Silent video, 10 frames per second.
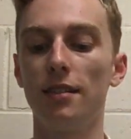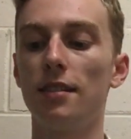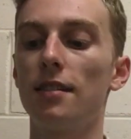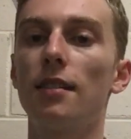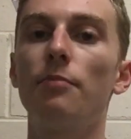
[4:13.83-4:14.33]

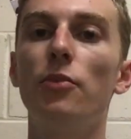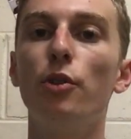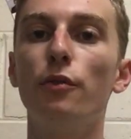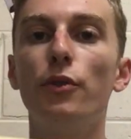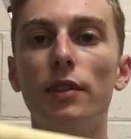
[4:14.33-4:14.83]
this
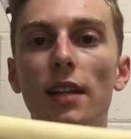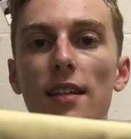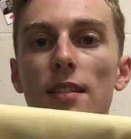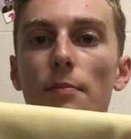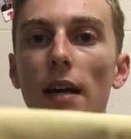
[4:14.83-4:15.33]
beautiful
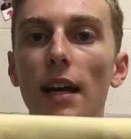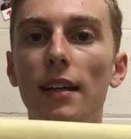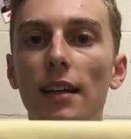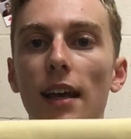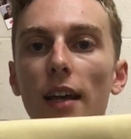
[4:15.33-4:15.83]
dust bag,
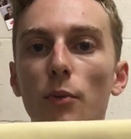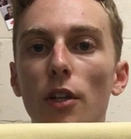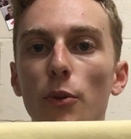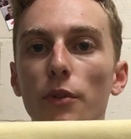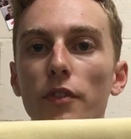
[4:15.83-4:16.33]
again
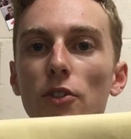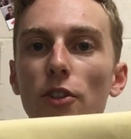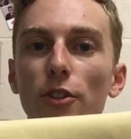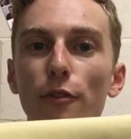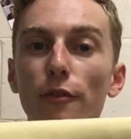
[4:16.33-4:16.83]
with Louis Vuitton
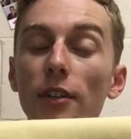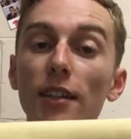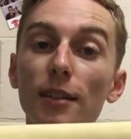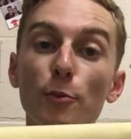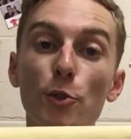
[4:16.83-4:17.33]
on the
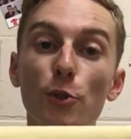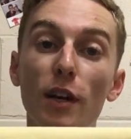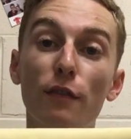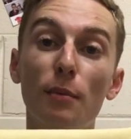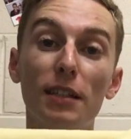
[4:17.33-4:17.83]
front. I'm sure
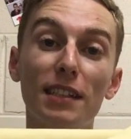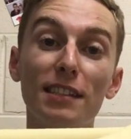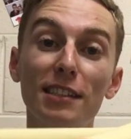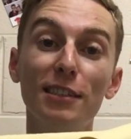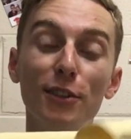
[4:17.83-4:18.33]
everybody has
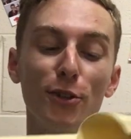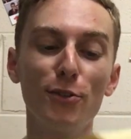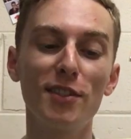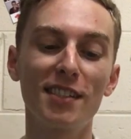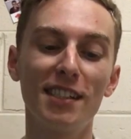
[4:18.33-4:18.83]
seen
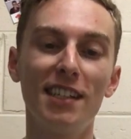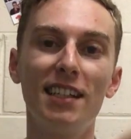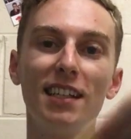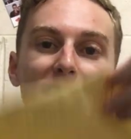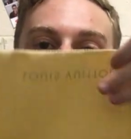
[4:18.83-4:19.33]
those.
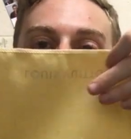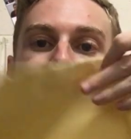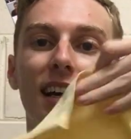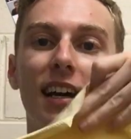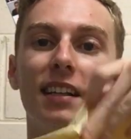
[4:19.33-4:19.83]

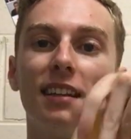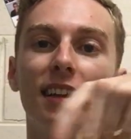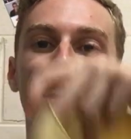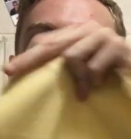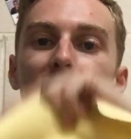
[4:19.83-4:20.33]
And
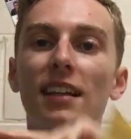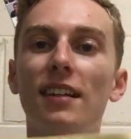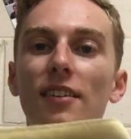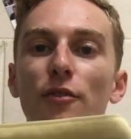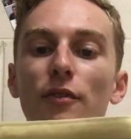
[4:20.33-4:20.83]

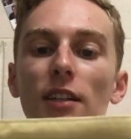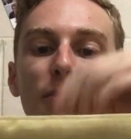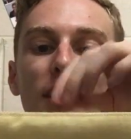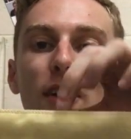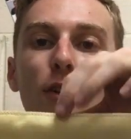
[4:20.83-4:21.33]
then
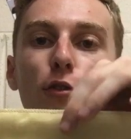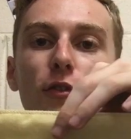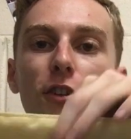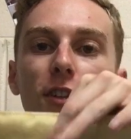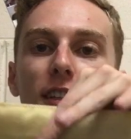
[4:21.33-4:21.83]
flip it
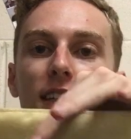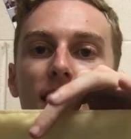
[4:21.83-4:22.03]
over,